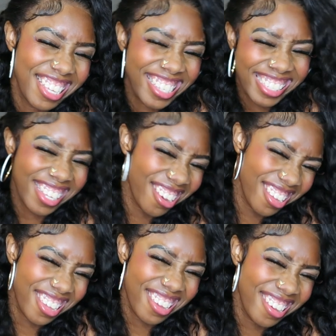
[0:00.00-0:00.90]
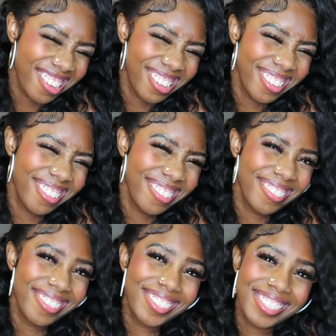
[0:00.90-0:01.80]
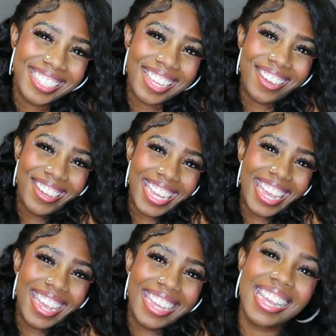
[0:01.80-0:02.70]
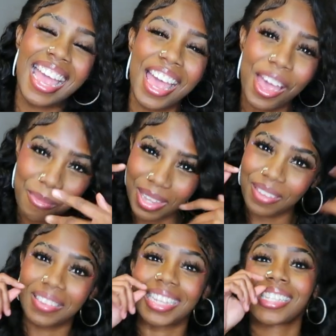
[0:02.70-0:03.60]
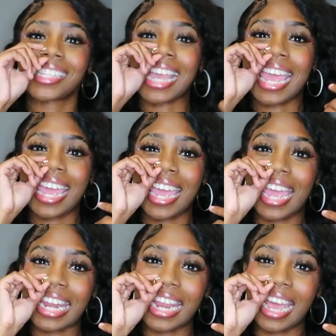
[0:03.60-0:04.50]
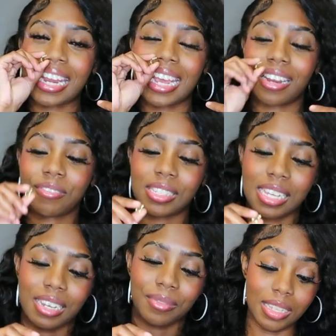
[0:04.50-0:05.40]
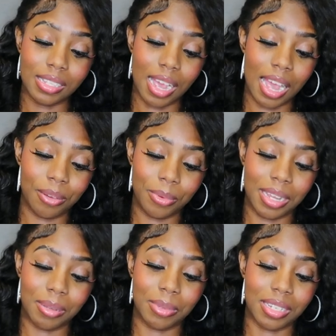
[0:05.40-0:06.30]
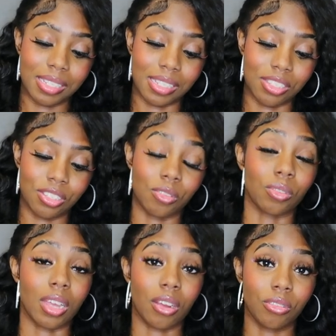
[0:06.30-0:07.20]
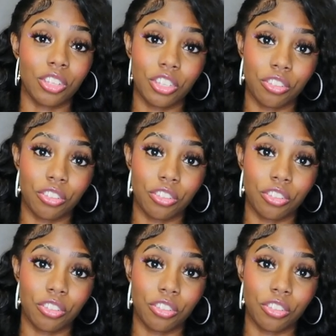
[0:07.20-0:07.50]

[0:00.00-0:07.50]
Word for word: It's so cute. Okay. I'm going to give this a 9 out of 10. It's a high rating because it's not only